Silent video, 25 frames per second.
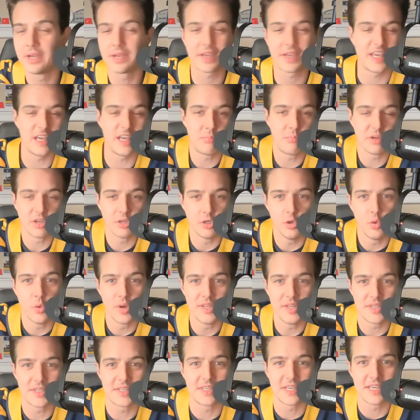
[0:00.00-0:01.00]
keeping
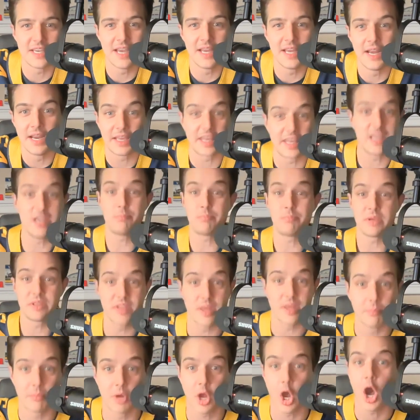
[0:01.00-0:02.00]
UNC in it, keeping
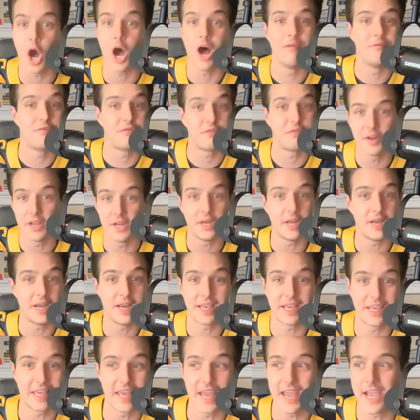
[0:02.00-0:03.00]
them confident and
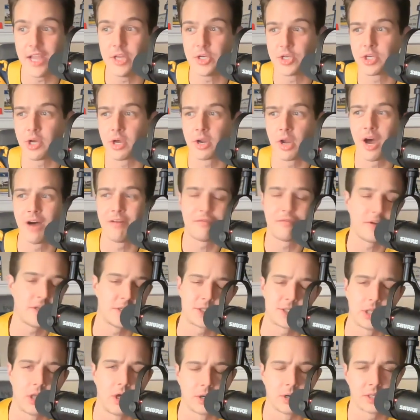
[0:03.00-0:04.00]
engaged on
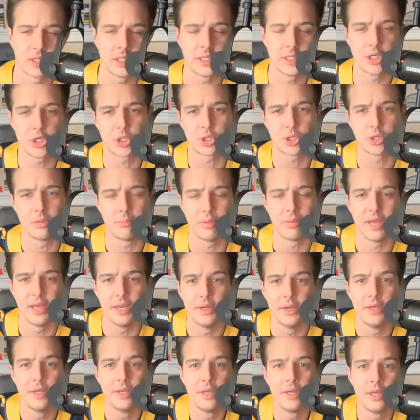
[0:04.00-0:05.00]
offense longer than they should have been.